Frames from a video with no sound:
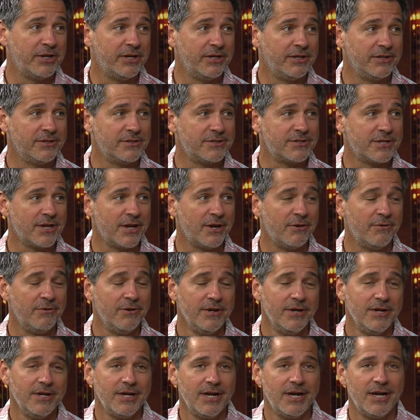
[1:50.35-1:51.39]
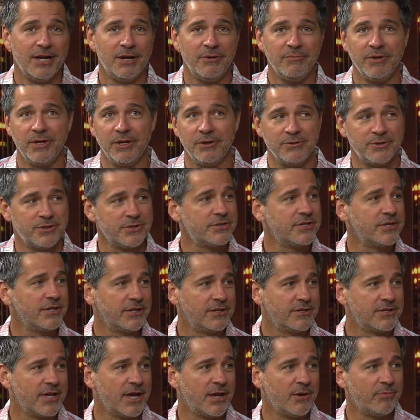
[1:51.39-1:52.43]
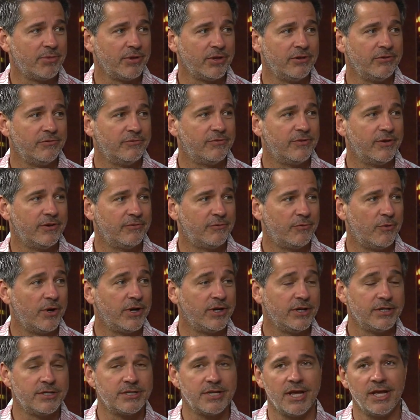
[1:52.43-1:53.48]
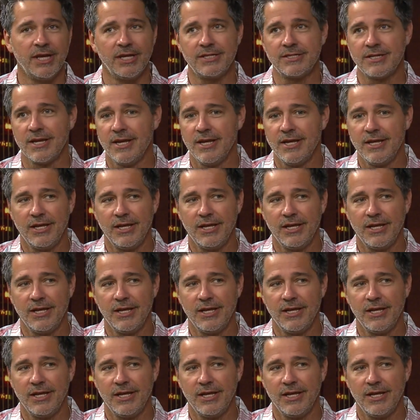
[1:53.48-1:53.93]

And so, um, you know, just an example of, of what it takes.